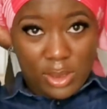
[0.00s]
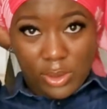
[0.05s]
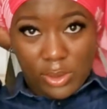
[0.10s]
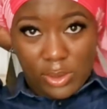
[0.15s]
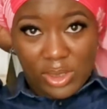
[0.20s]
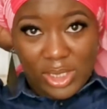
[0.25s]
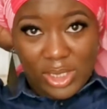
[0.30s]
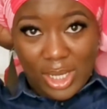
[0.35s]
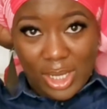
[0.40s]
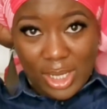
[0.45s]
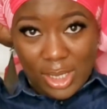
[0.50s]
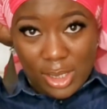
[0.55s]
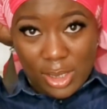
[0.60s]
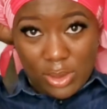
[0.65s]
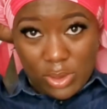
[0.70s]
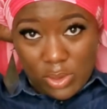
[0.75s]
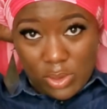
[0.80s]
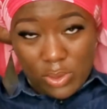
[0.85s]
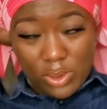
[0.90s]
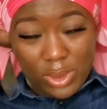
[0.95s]
you tie
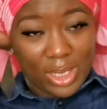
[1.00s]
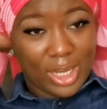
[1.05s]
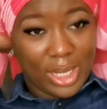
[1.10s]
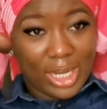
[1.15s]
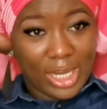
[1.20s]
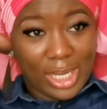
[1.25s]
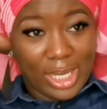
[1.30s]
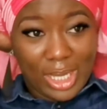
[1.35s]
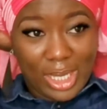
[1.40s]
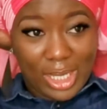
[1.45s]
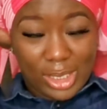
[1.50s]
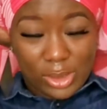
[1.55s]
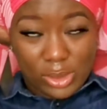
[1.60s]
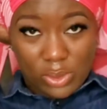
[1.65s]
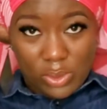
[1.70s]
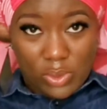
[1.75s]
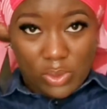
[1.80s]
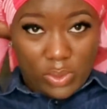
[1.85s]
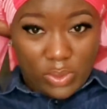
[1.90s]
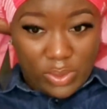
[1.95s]
your gele as
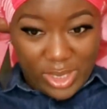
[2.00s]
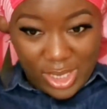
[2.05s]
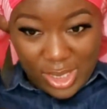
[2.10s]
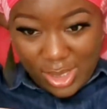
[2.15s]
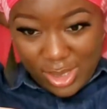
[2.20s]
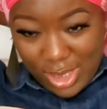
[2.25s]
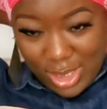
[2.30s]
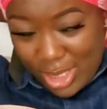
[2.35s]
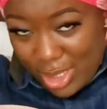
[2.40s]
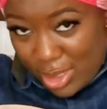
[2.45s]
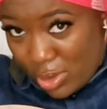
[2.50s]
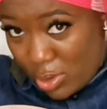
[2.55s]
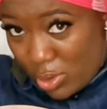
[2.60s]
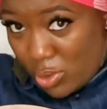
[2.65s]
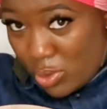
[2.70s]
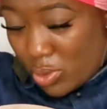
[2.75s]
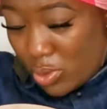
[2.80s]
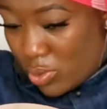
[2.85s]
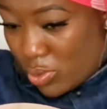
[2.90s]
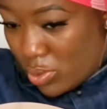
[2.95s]
always, as
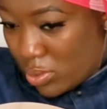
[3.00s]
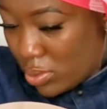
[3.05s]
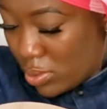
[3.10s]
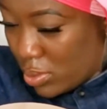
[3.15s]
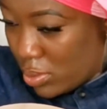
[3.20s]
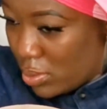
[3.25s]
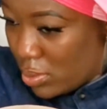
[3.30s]
usual.